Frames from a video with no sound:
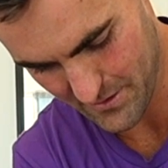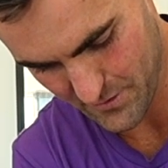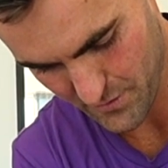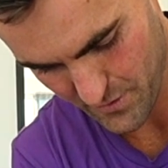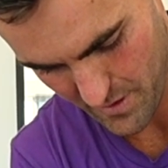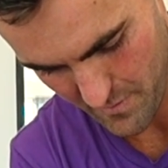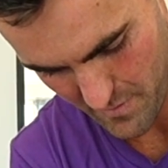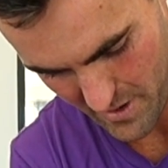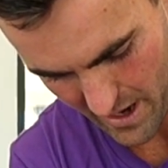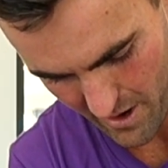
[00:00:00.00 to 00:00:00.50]

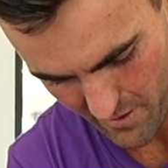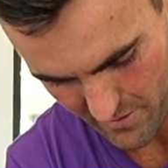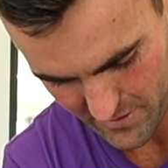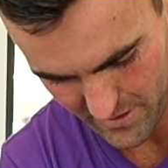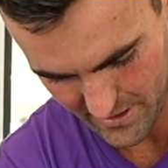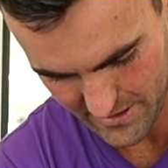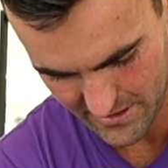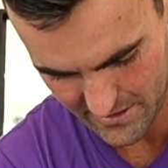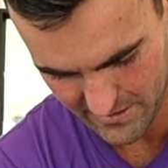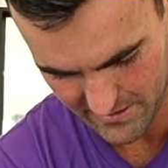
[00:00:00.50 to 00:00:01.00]
treatment. Aaron's
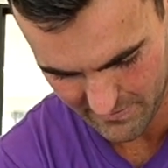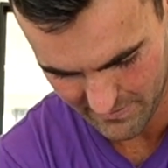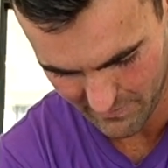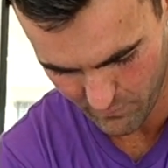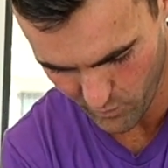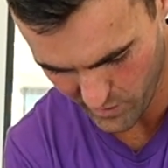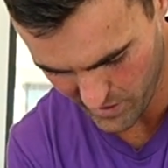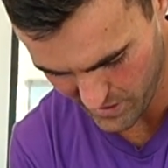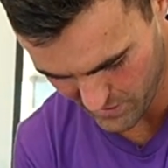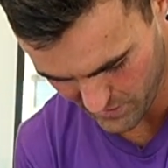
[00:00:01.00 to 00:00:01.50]
like,
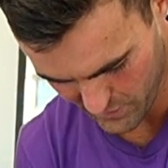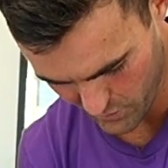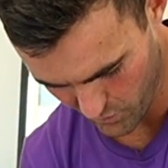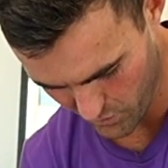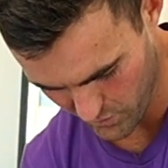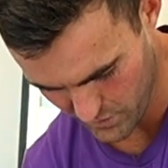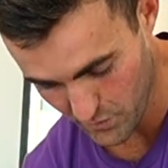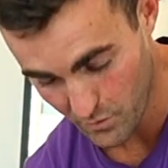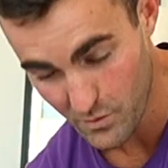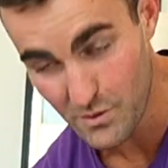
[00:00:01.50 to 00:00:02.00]
what are you
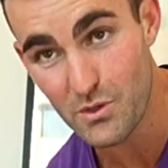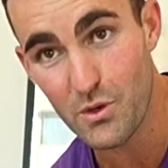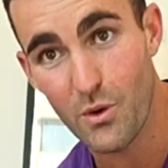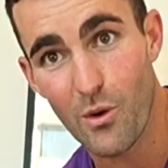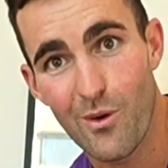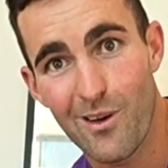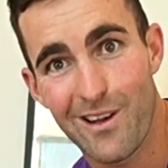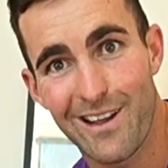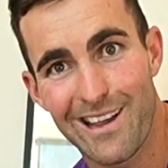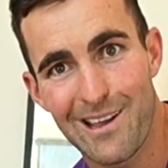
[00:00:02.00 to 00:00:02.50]
talking about?
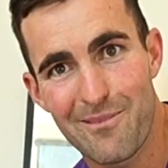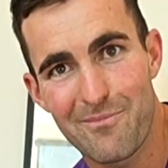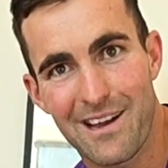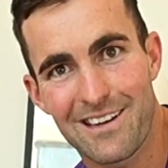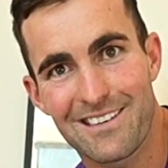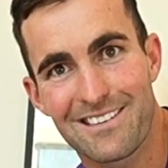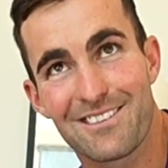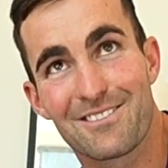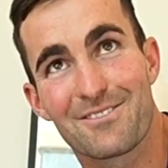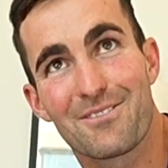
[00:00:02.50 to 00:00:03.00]
Back
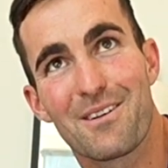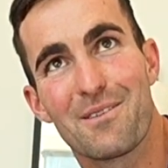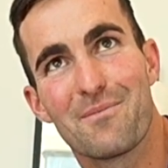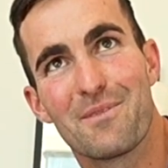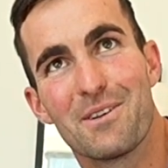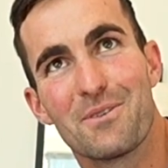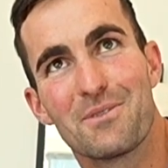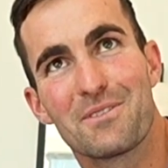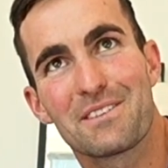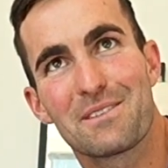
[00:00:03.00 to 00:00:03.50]
to the treatment,
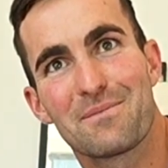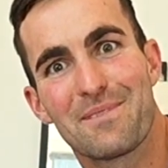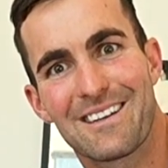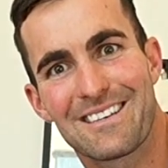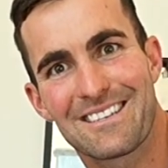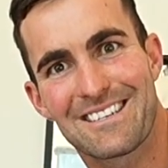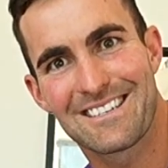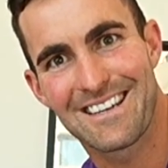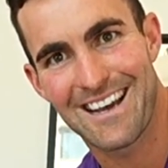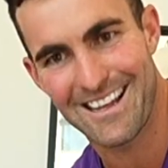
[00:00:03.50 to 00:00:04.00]
you were just about
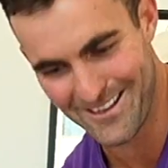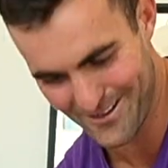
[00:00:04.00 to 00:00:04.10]
to start.